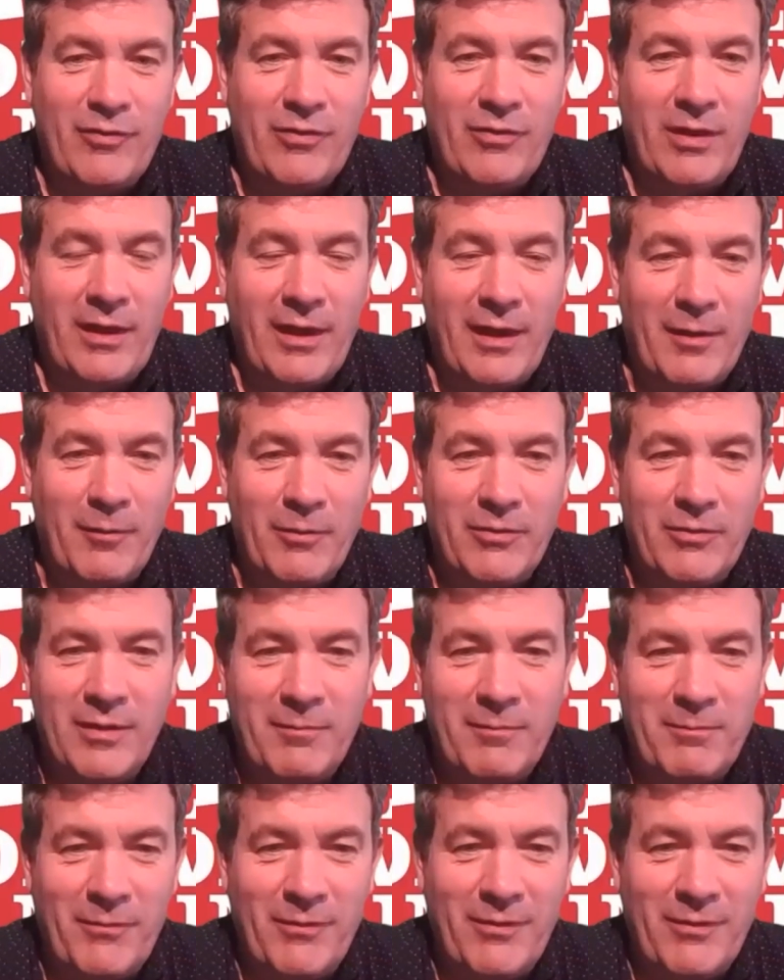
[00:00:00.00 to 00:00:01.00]
ticket was
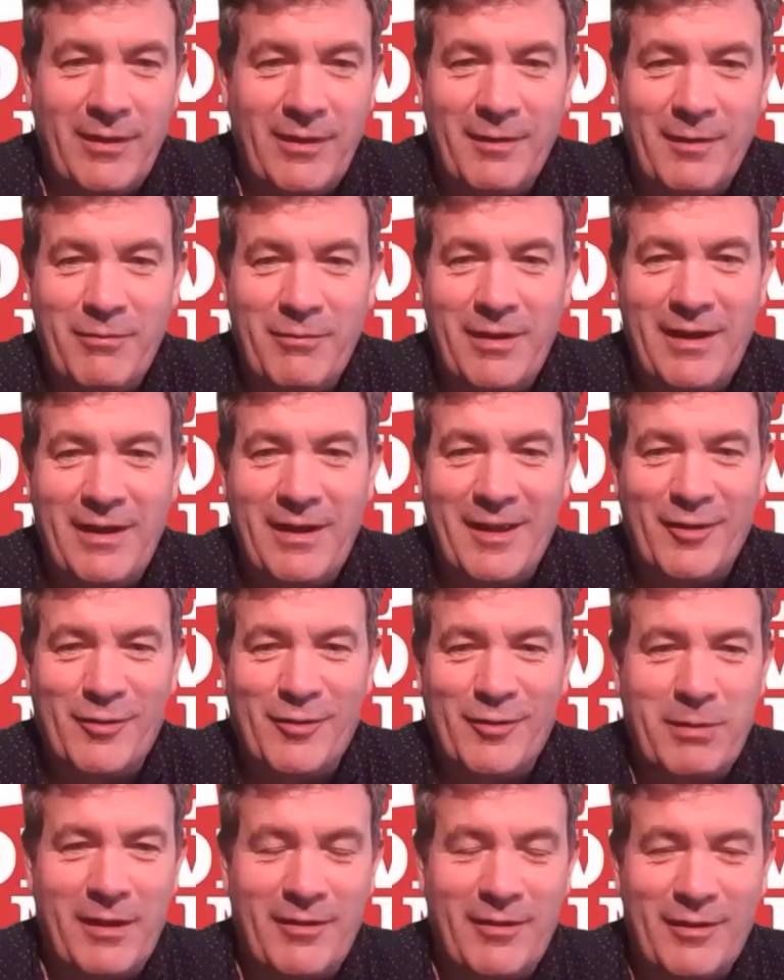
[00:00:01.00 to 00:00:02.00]
a really
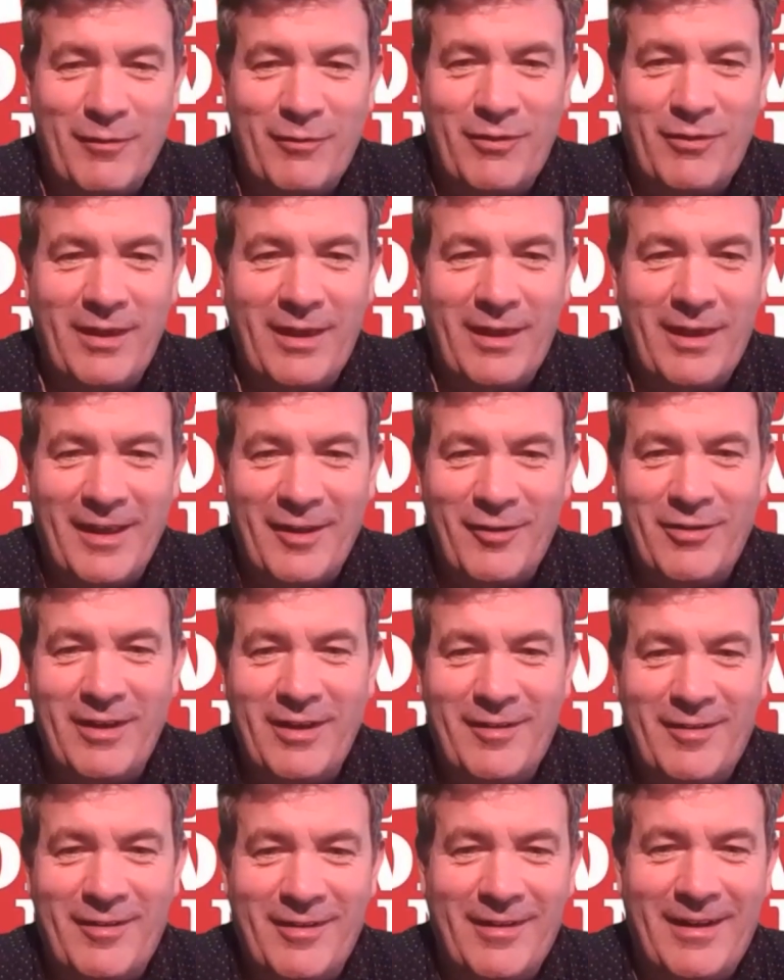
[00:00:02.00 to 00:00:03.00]
expensive ticket and
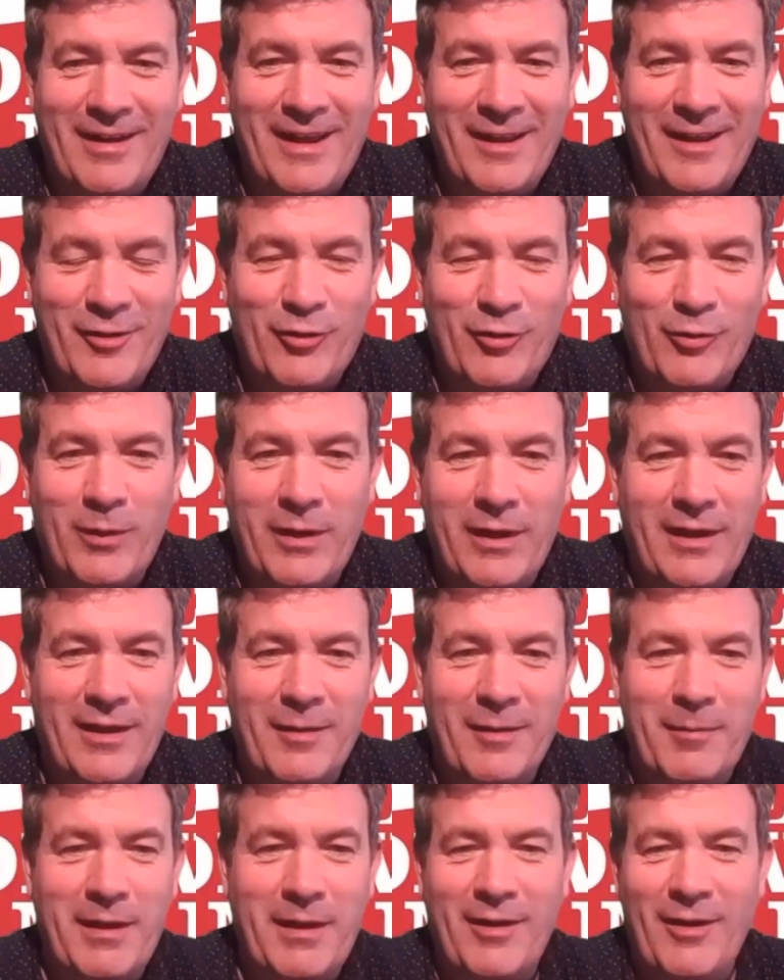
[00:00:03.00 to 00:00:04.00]
she had to delete the
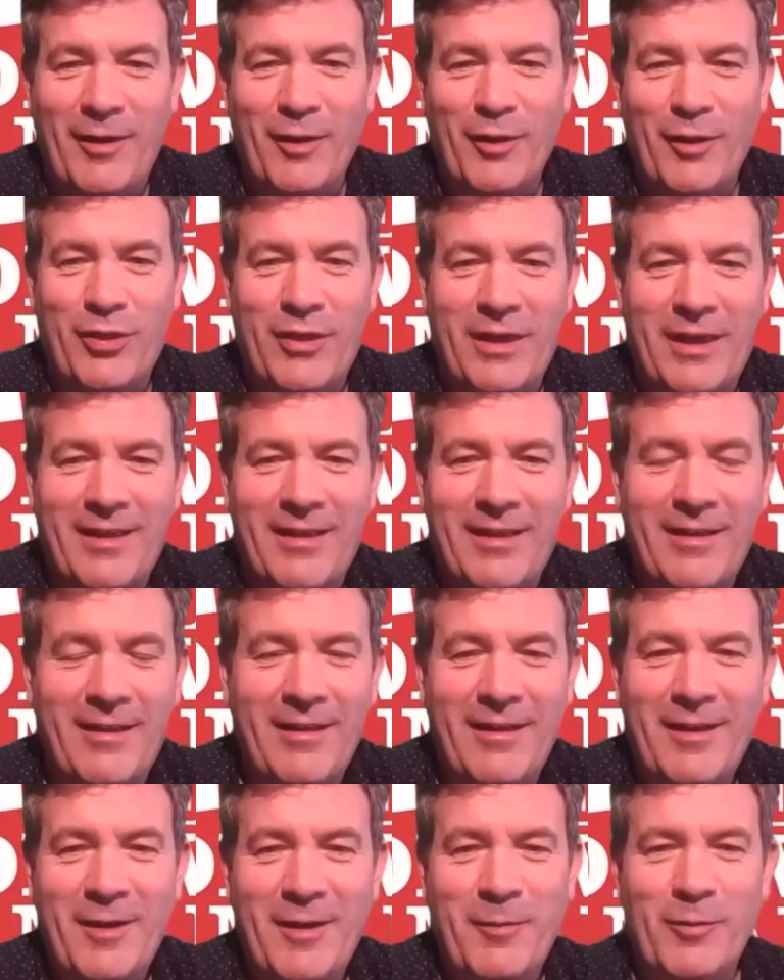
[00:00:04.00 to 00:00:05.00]
tweet. I mean, the whole thing
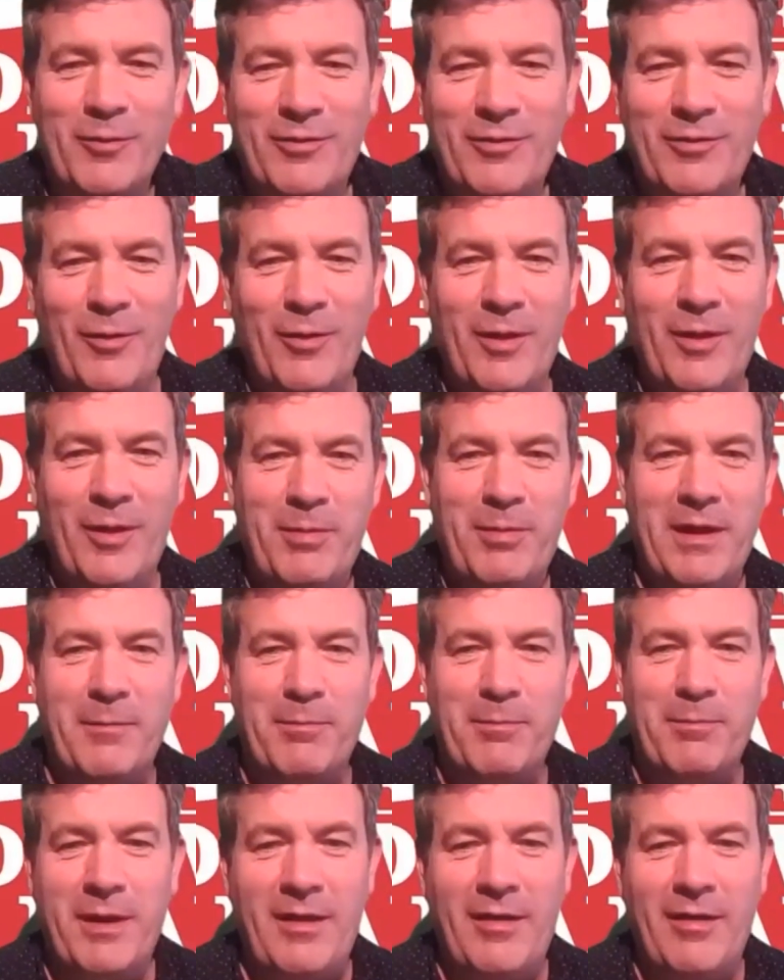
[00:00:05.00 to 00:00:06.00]
was all
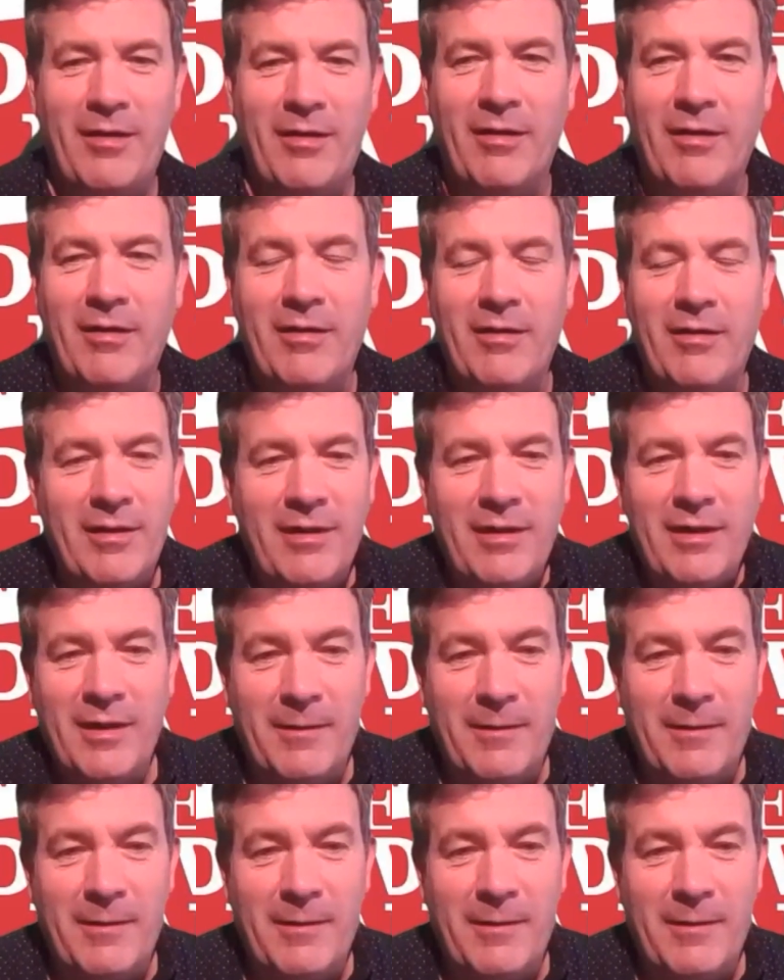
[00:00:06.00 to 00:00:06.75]
about PR.